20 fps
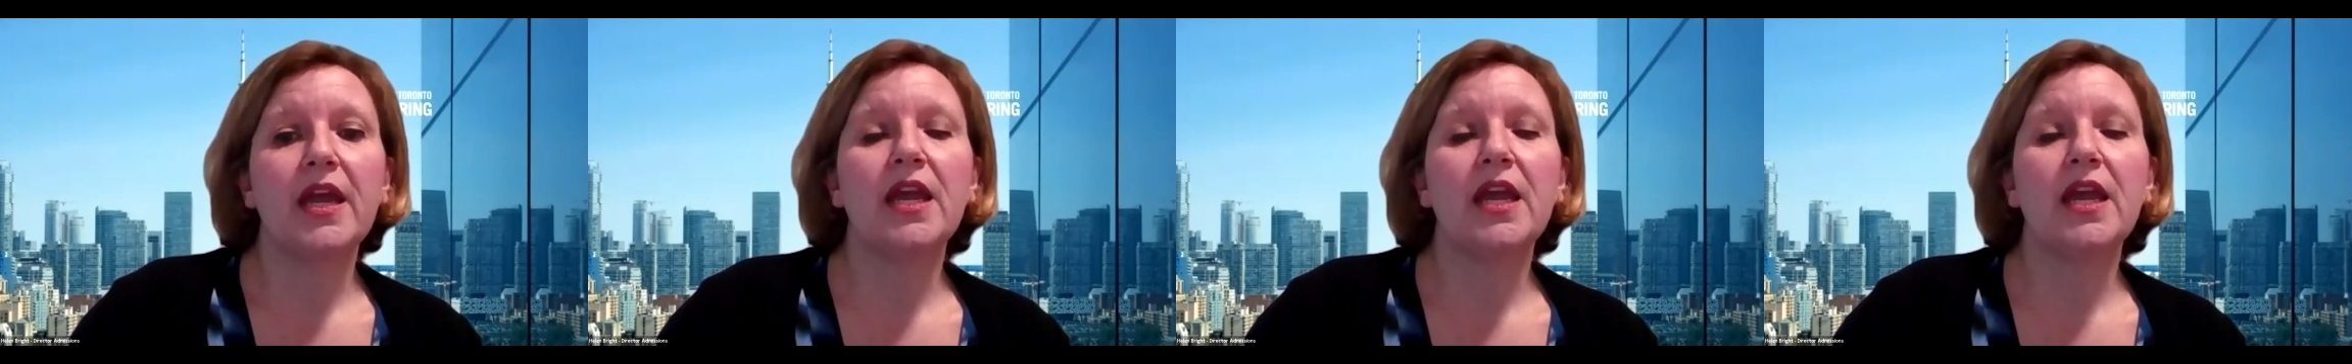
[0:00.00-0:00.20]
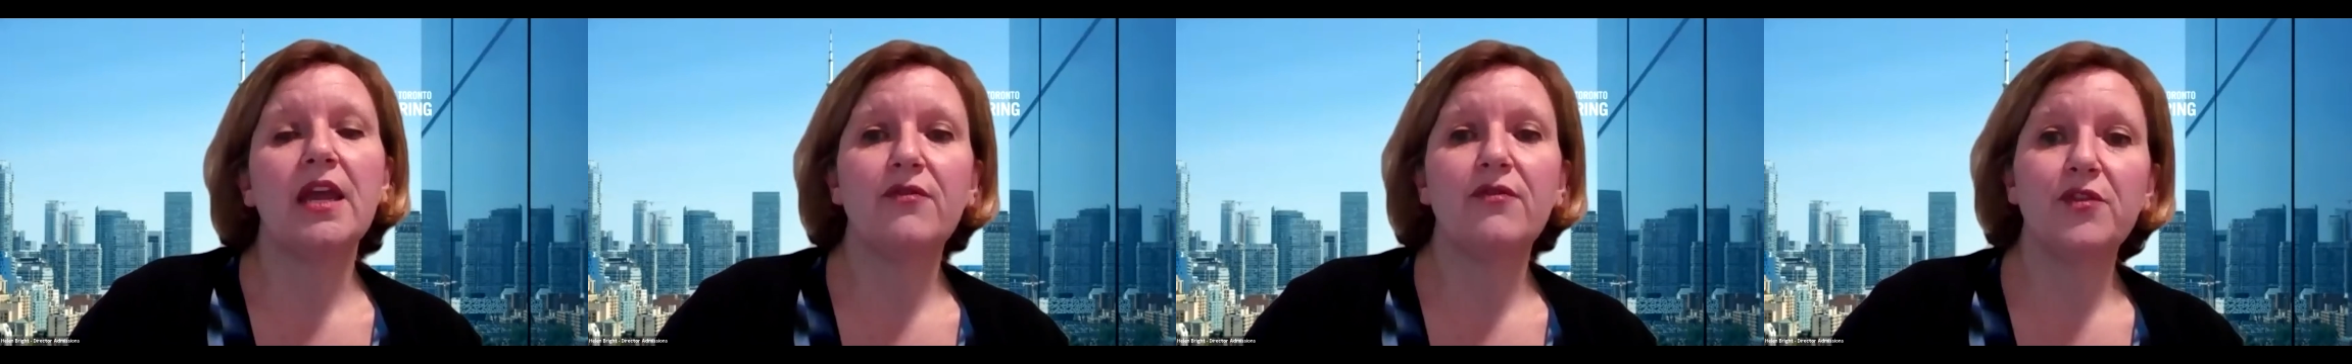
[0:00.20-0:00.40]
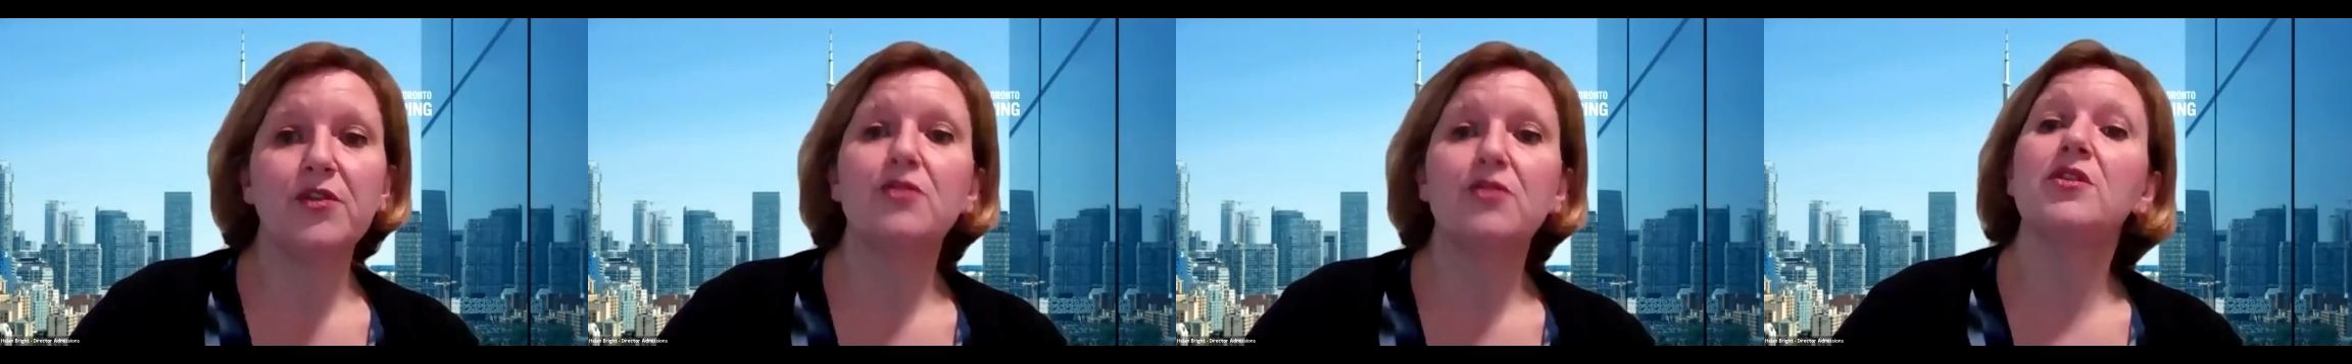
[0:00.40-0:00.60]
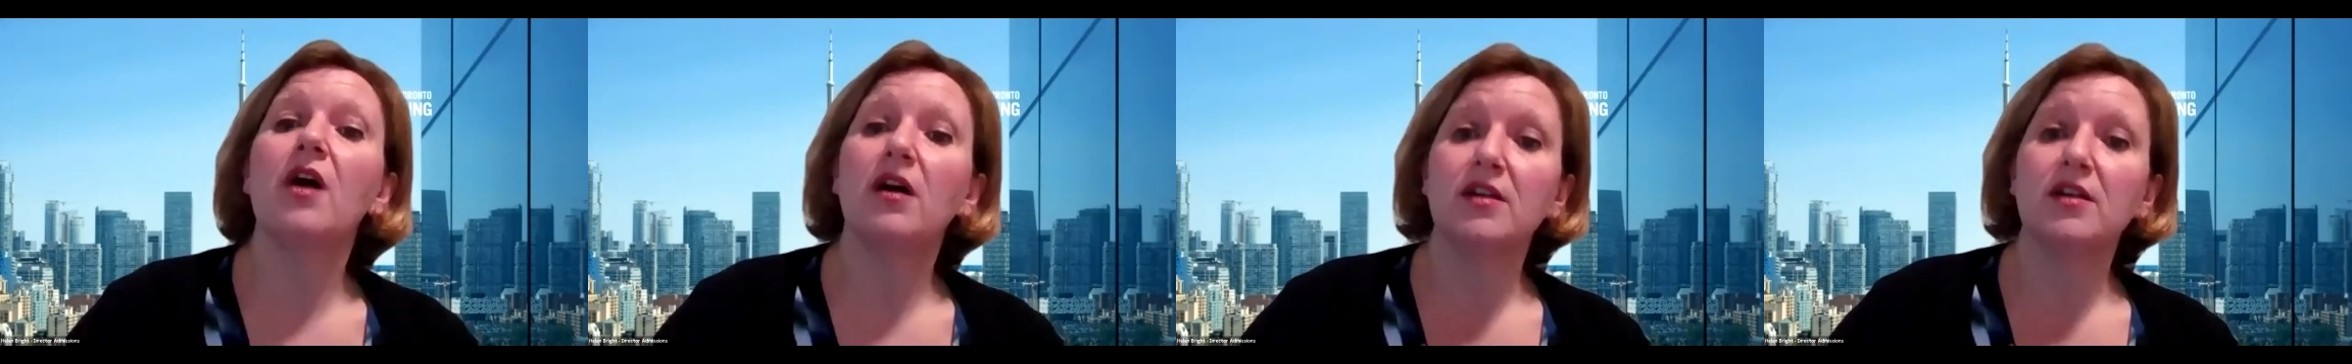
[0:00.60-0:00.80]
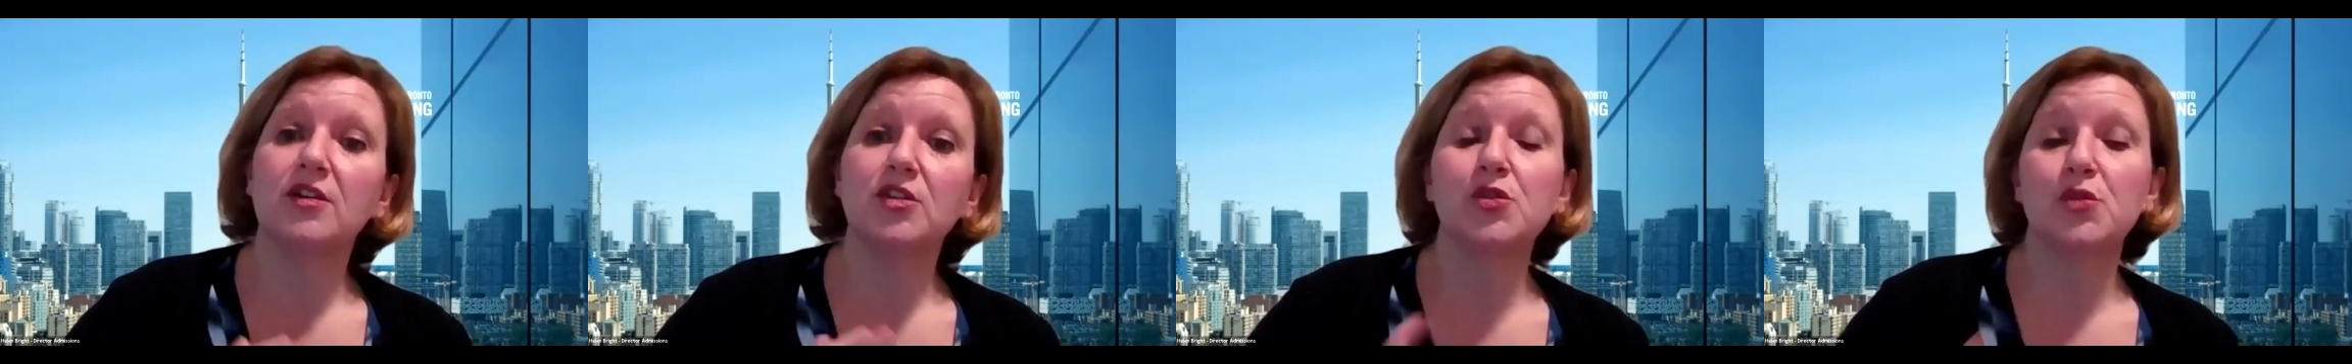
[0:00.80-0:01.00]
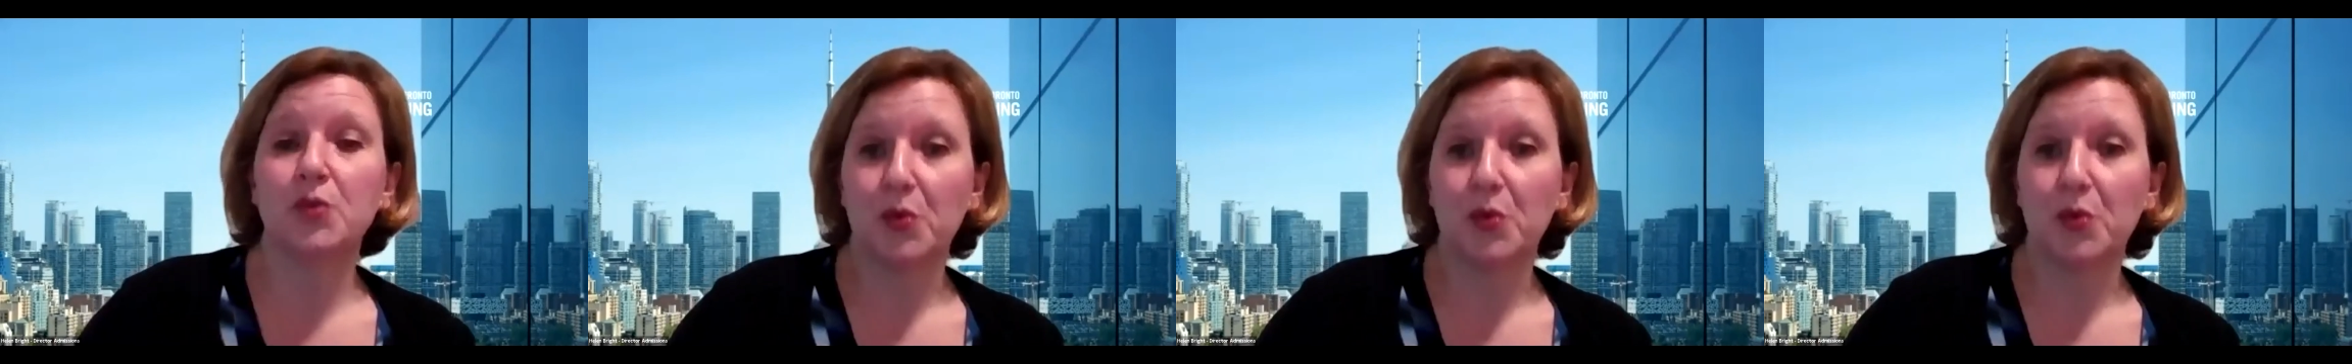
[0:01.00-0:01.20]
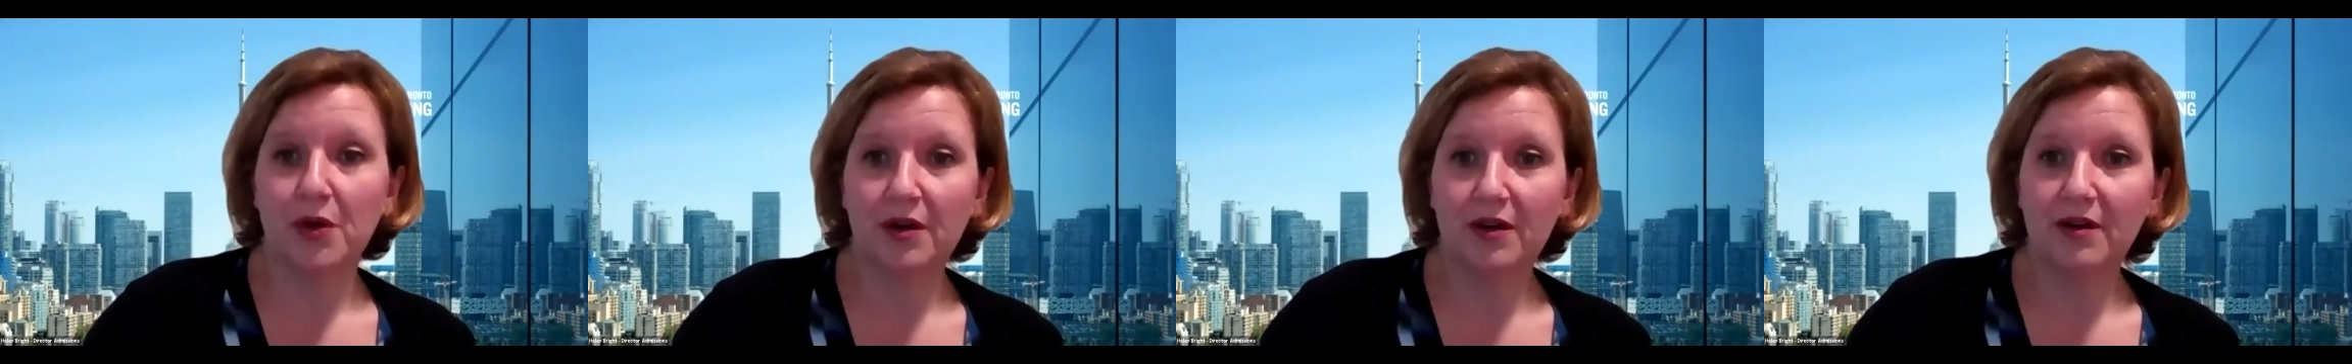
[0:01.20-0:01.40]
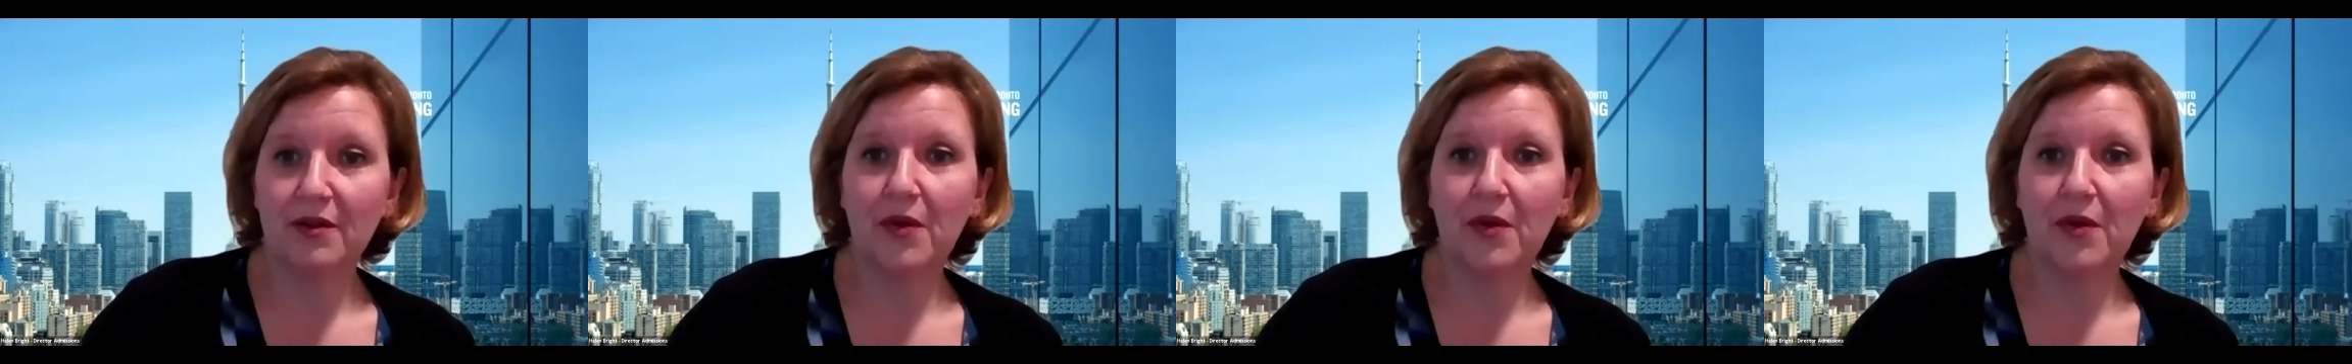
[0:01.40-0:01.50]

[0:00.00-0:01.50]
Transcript: If you're not sure